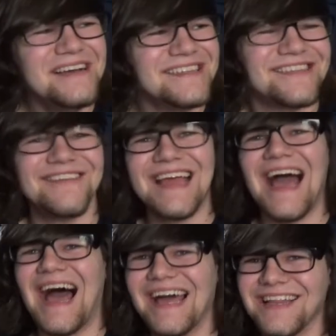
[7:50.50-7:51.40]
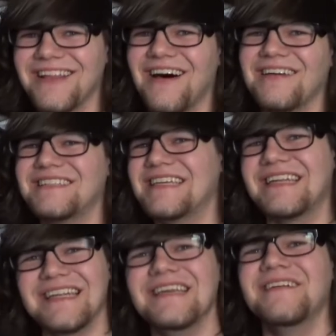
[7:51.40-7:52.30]
So yeah, I love
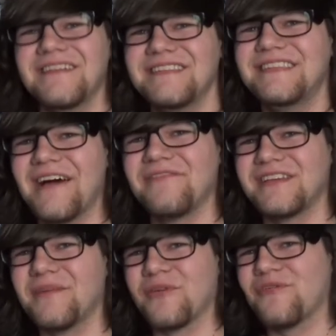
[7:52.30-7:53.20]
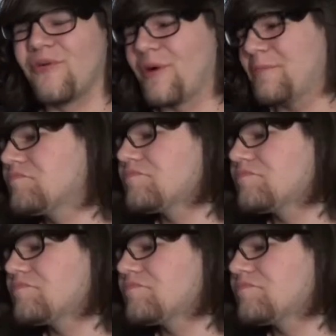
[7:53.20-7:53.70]
DDD, definitely number 4.